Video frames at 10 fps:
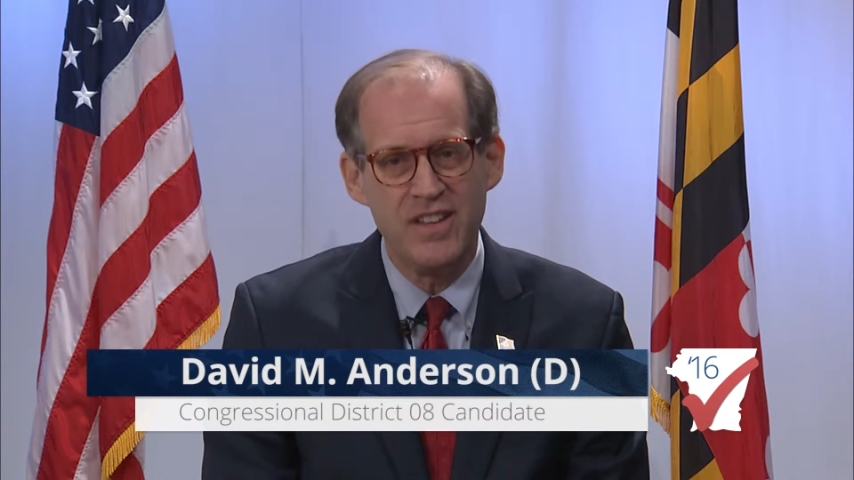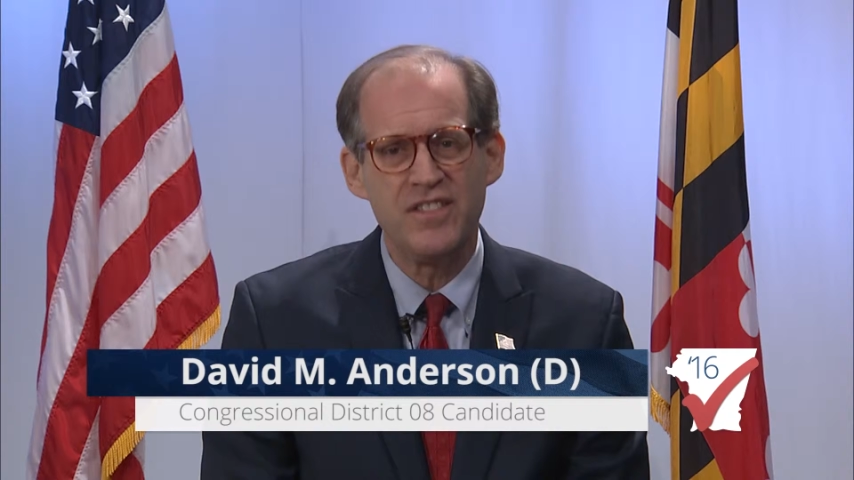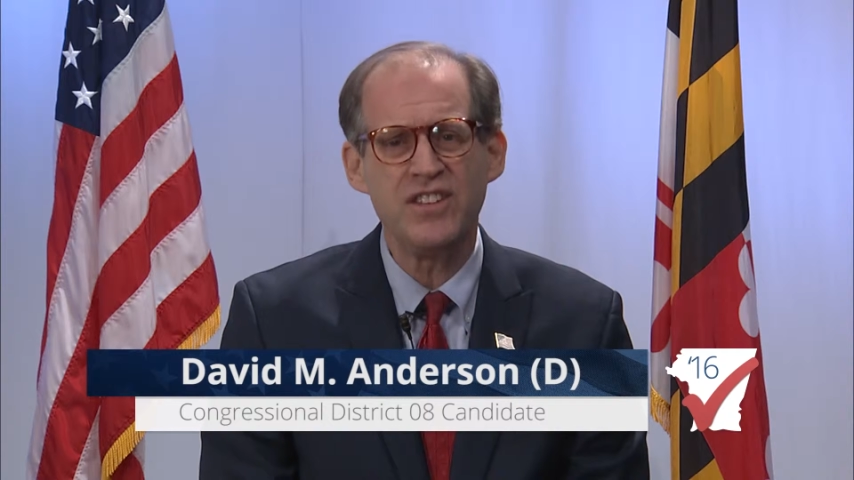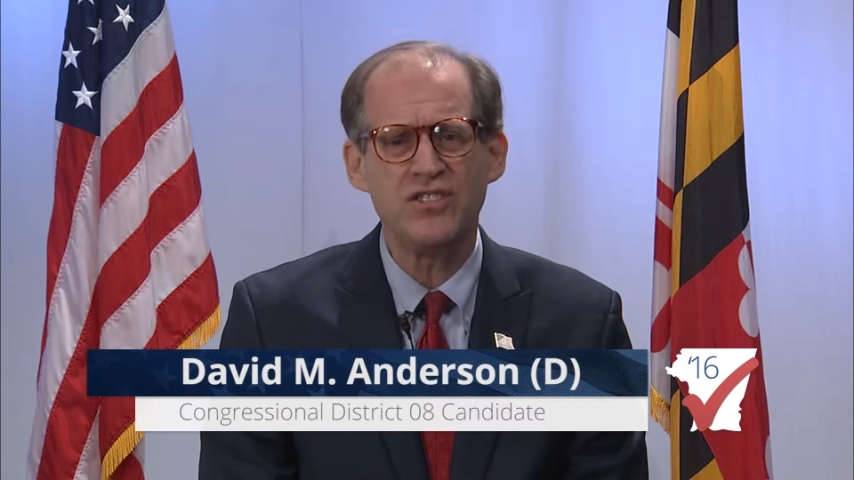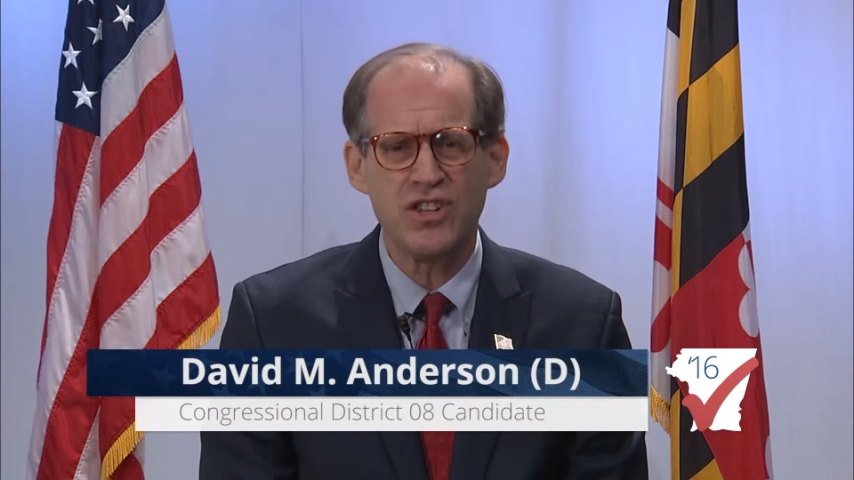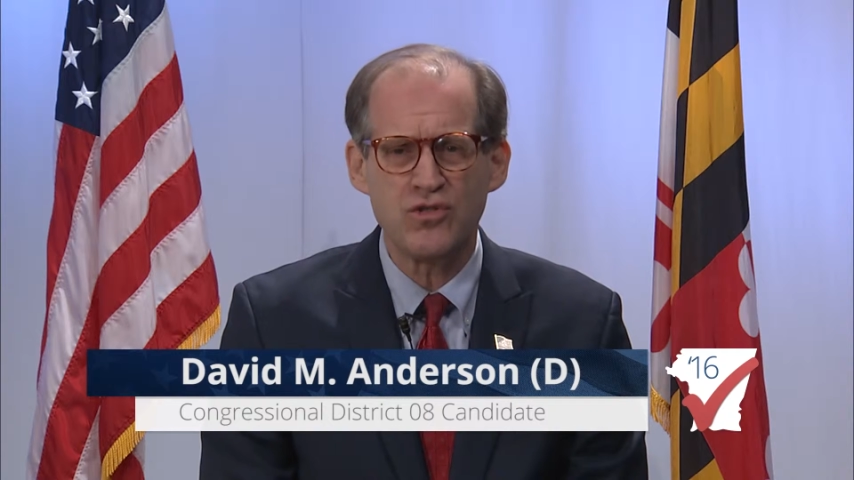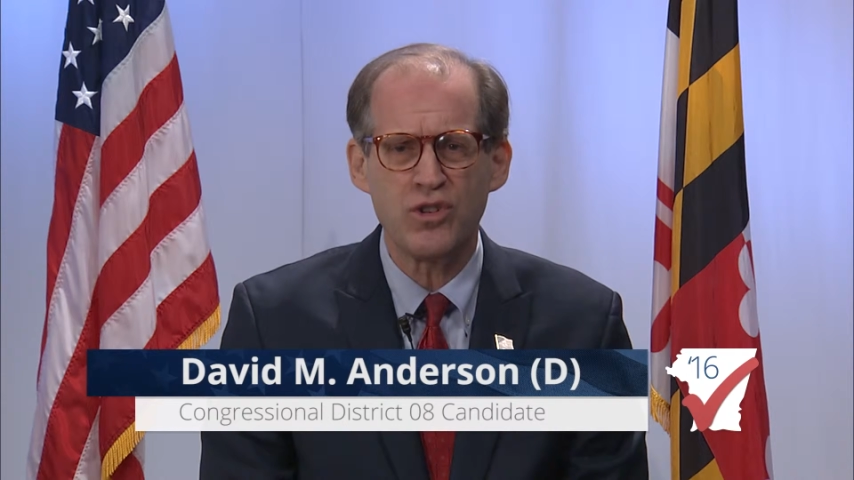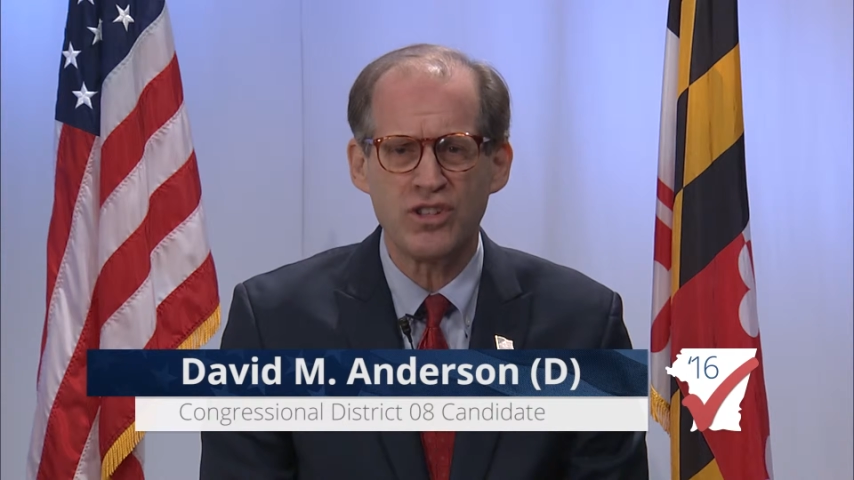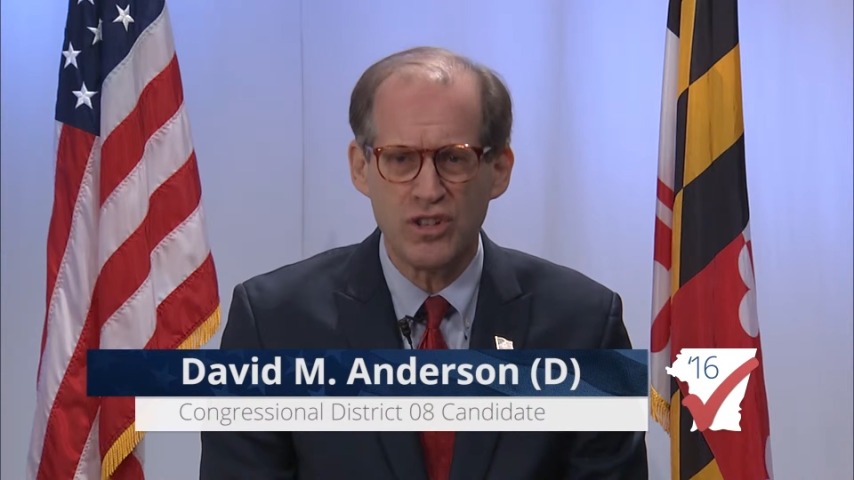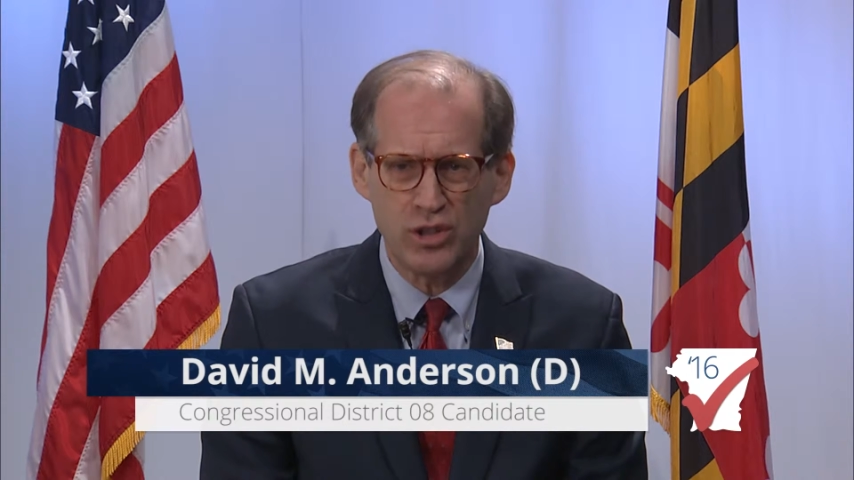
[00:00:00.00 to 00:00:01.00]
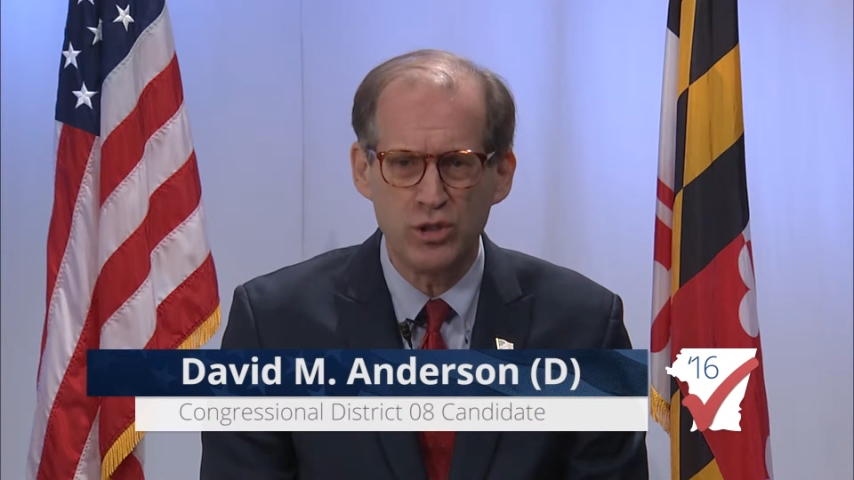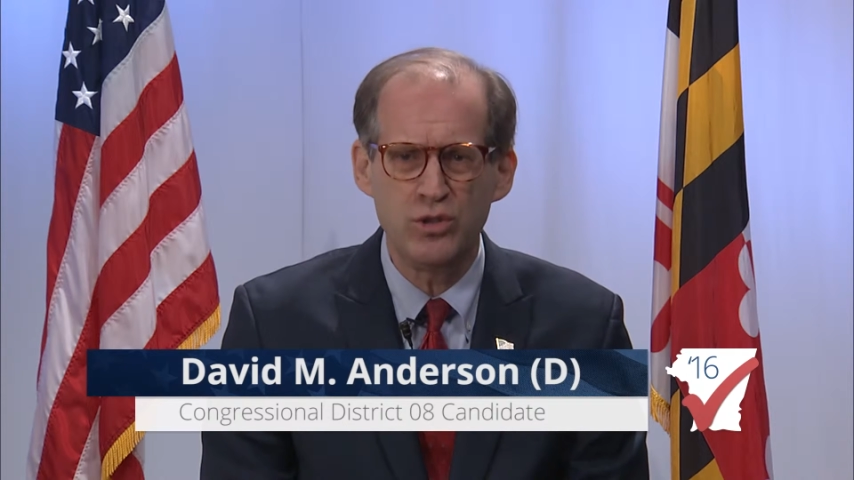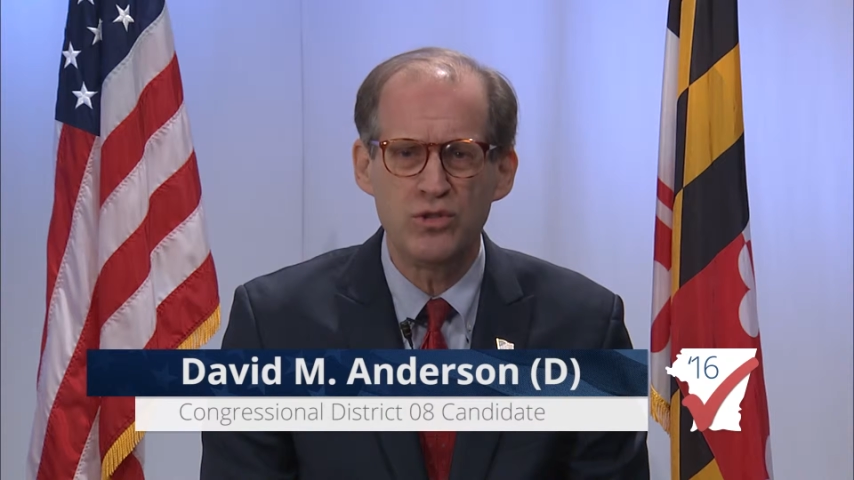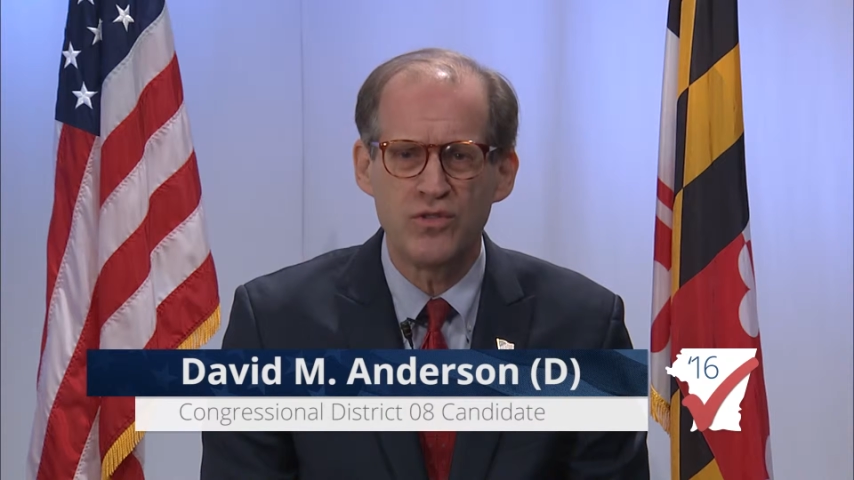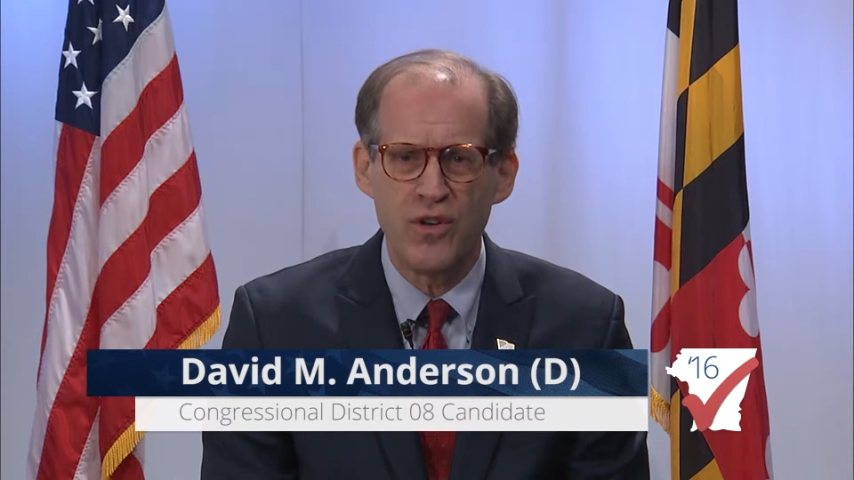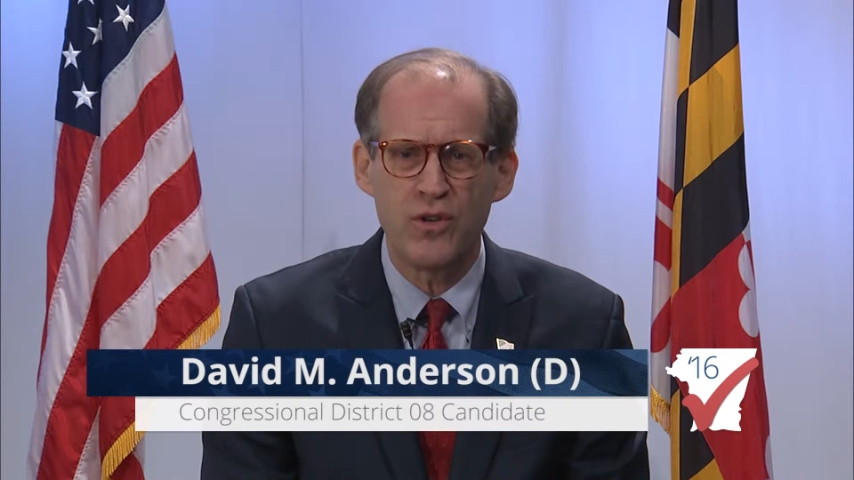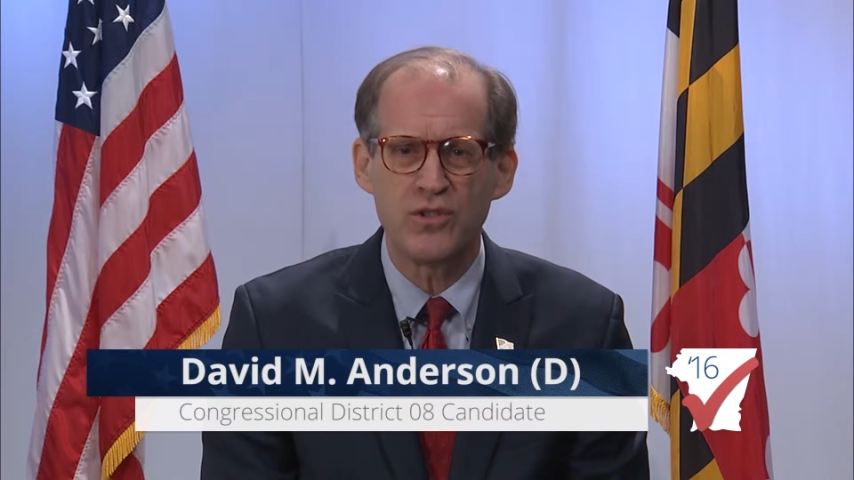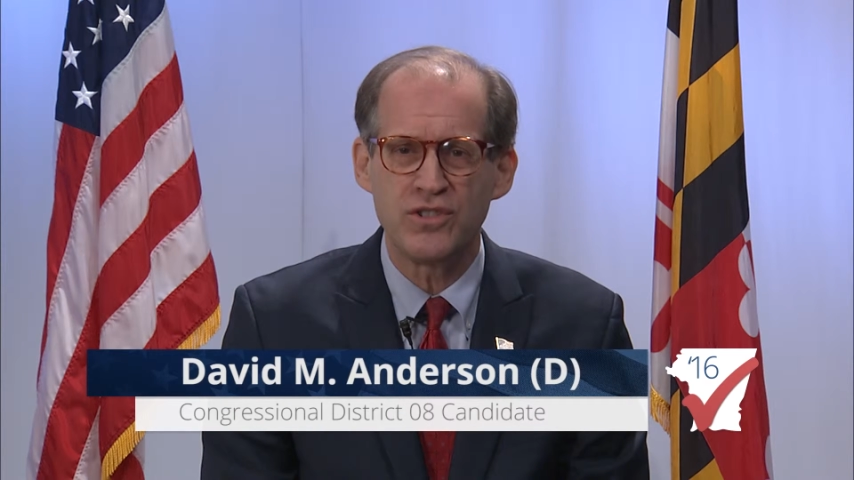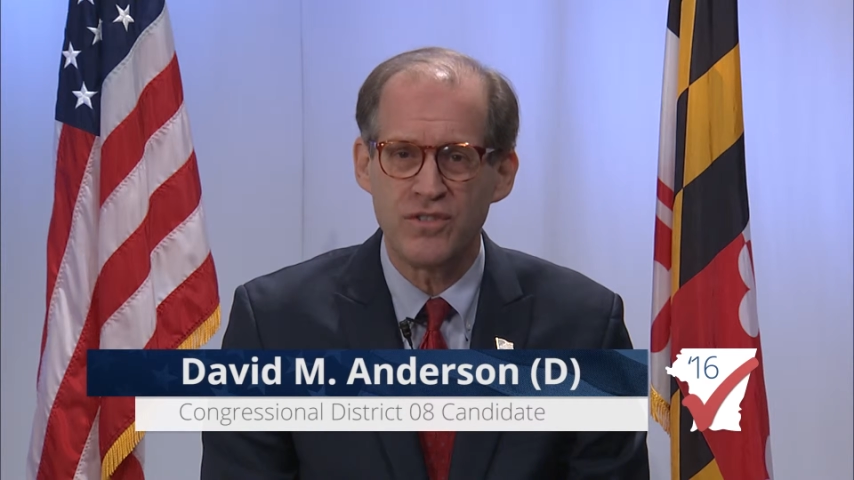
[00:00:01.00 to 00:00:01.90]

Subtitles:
This district includes voters